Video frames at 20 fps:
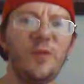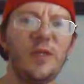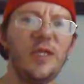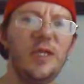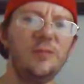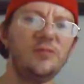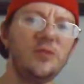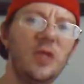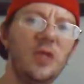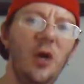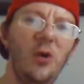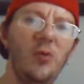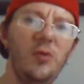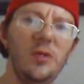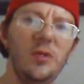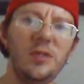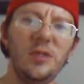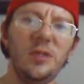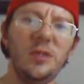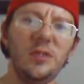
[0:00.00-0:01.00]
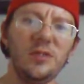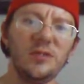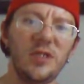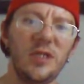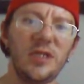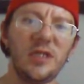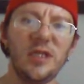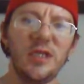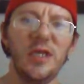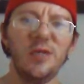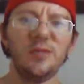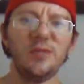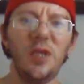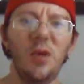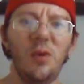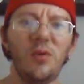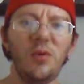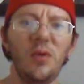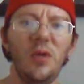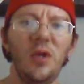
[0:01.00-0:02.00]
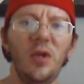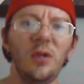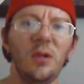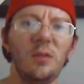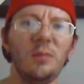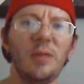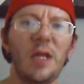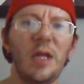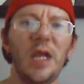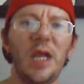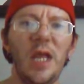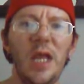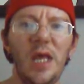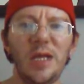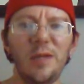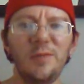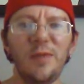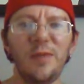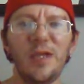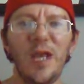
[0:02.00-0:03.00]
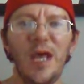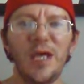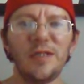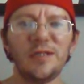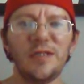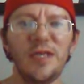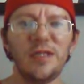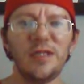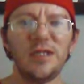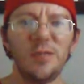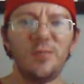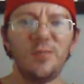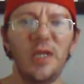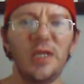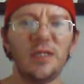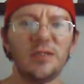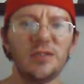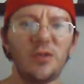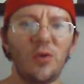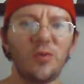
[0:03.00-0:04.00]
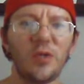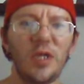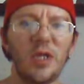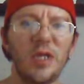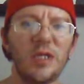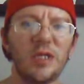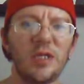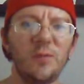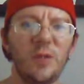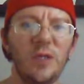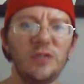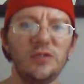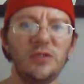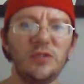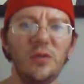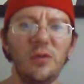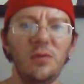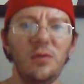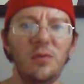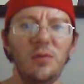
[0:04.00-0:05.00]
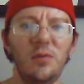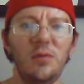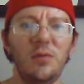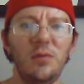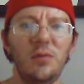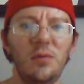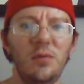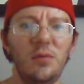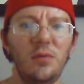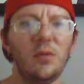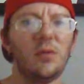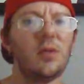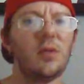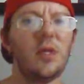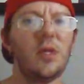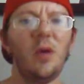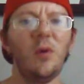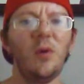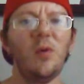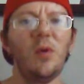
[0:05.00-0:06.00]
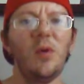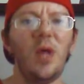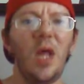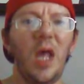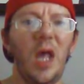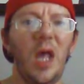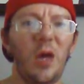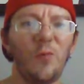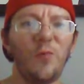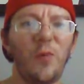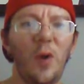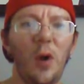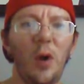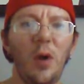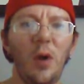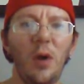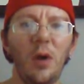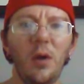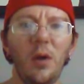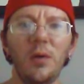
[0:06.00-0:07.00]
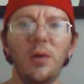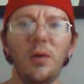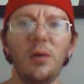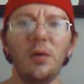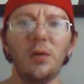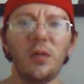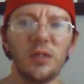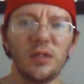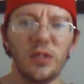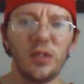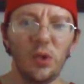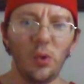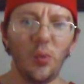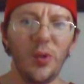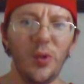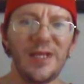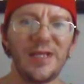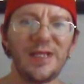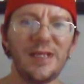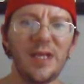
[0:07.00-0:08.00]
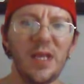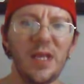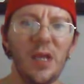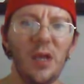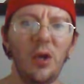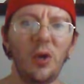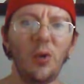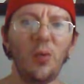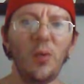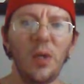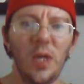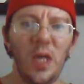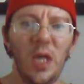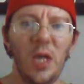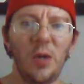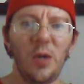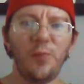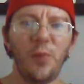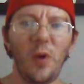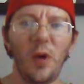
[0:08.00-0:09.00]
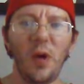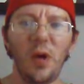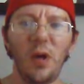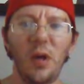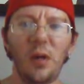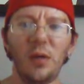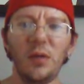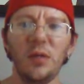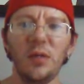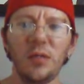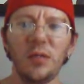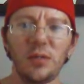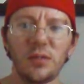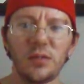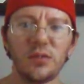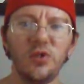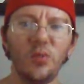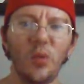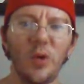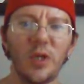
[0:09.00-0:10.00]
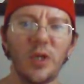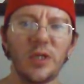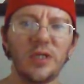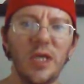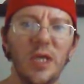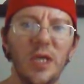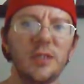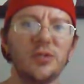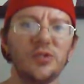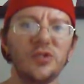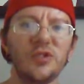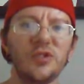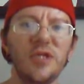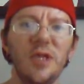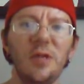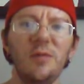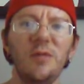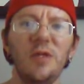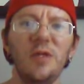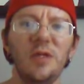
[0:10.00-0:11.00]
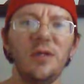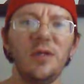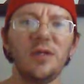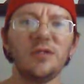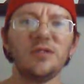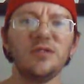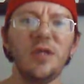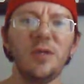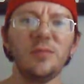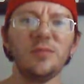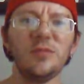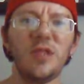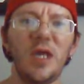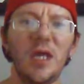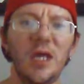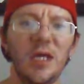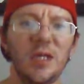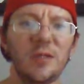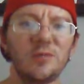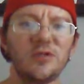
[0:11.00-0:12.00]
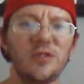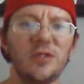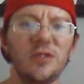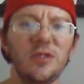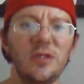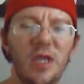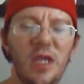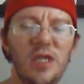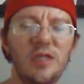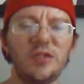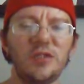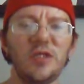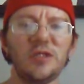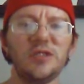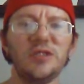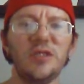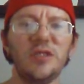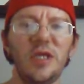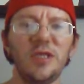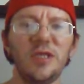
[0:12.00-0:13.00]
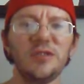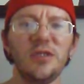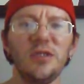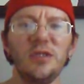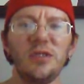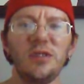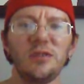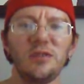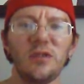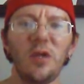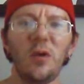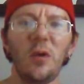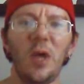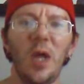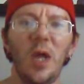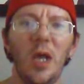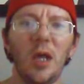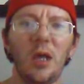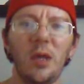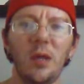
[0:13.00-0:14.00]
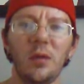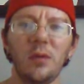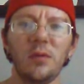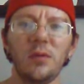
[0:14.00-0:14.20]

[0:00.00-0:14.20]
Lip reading: keeps going, then it keeps going. But a lot of it, I think, depends on the individual. You know, how far you're willing to go, how far you want to take yourself. Now, sometimes in success, there are